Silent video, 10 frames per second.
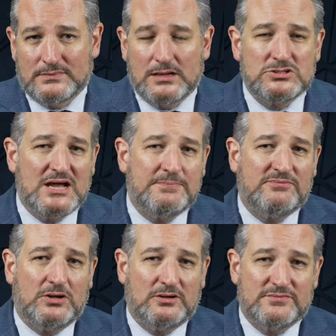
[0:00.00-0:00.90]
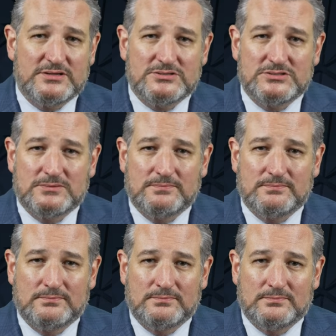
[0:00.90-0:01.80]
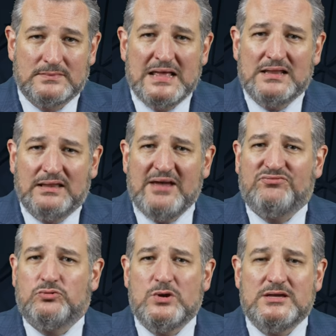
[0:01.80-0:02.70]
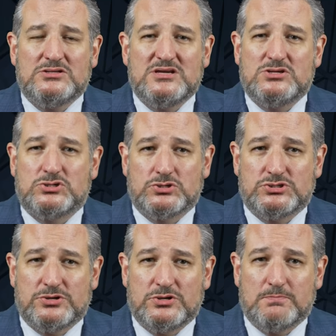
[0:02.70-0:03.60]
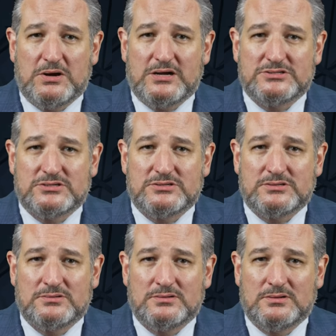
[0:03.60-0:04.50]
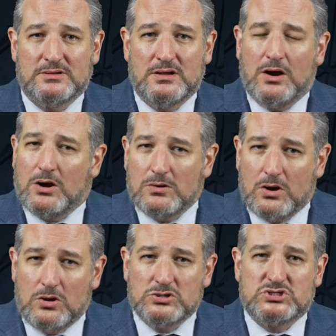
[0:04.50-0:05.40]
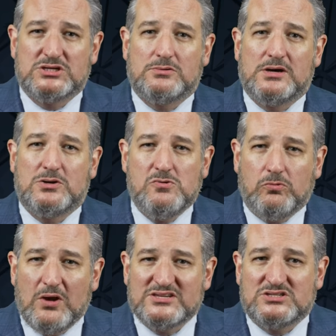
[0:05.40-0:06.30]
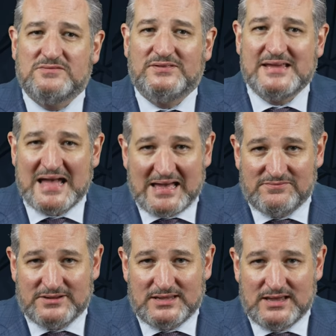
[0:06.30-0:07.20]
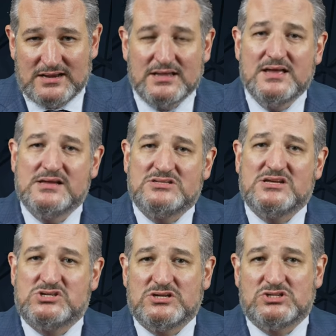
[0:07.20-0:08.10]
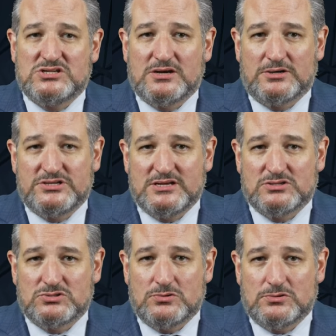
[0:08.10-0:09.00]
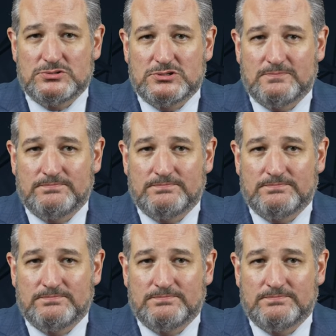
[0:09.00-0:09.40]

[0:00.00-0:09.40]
On top of all of this, left-wing teachers' union bosses are also aggressively advocating teaching C R T in schools.